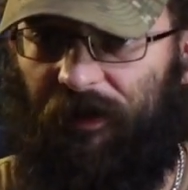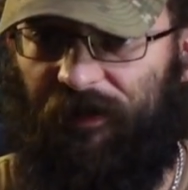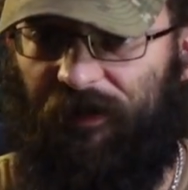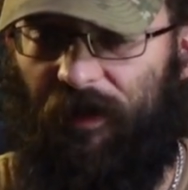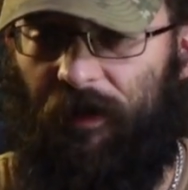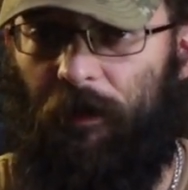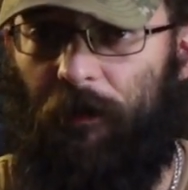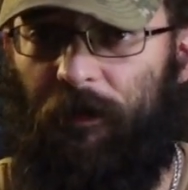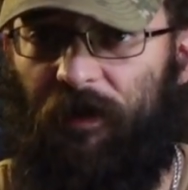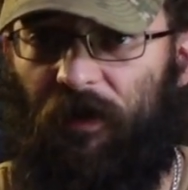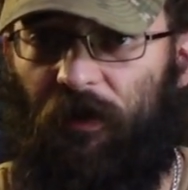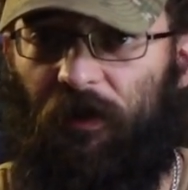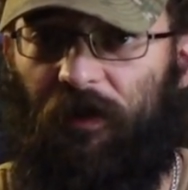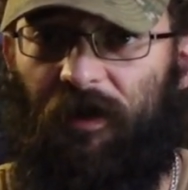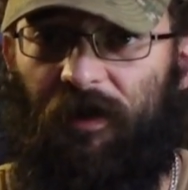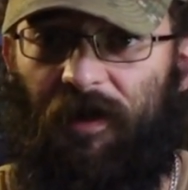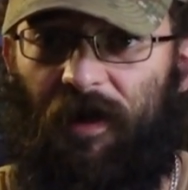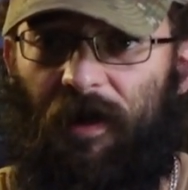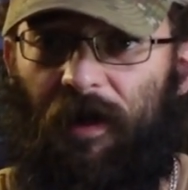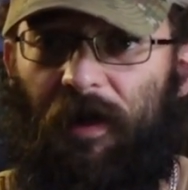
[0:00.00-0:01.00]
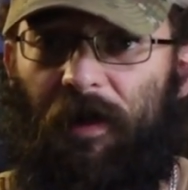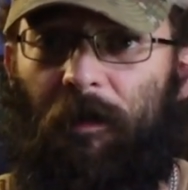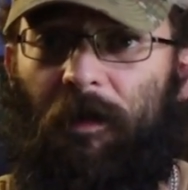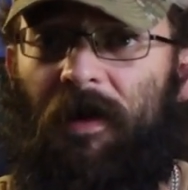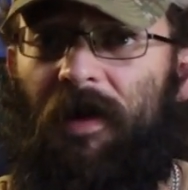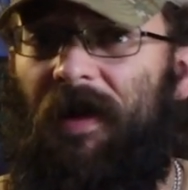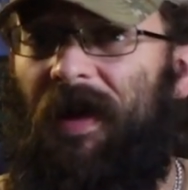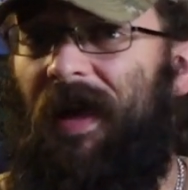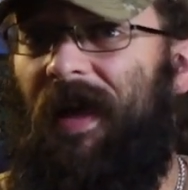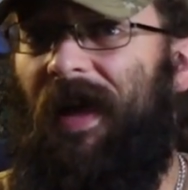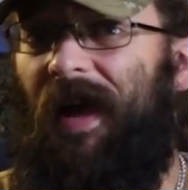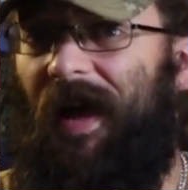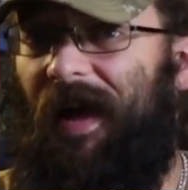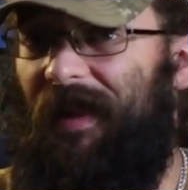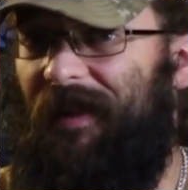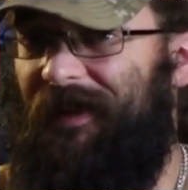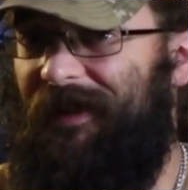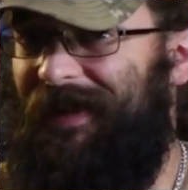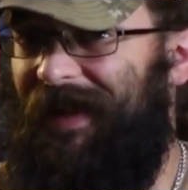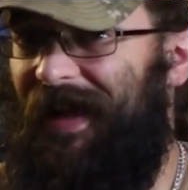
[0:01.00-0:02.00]
extended period of time,
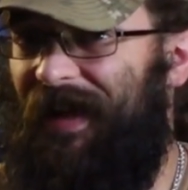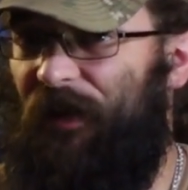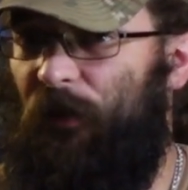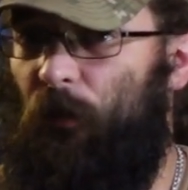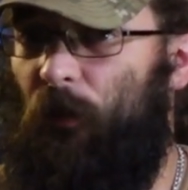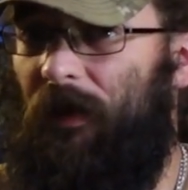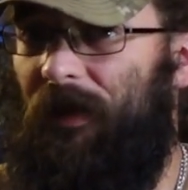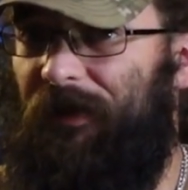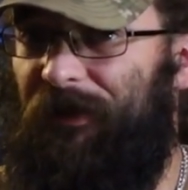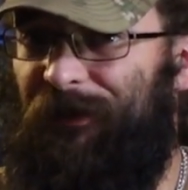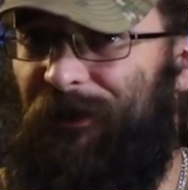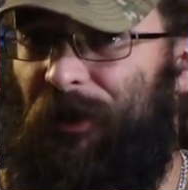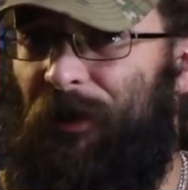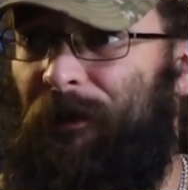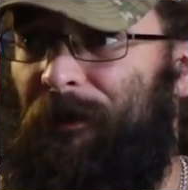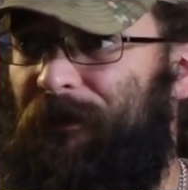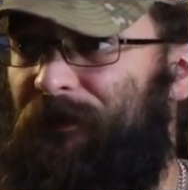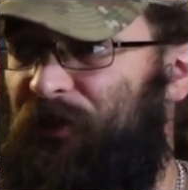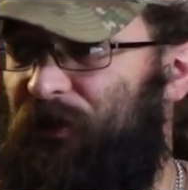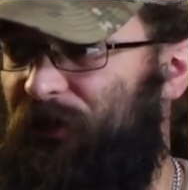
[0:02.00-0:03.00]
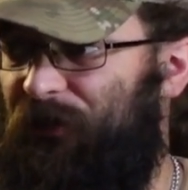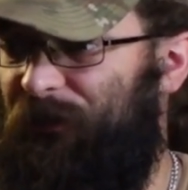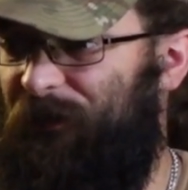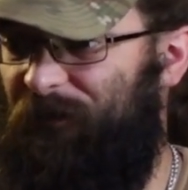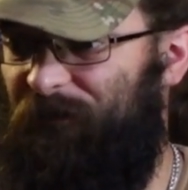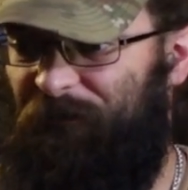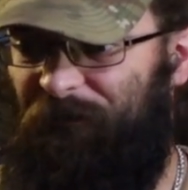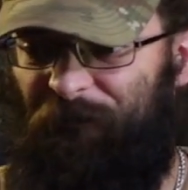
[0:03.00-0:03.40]
I don't want to dump just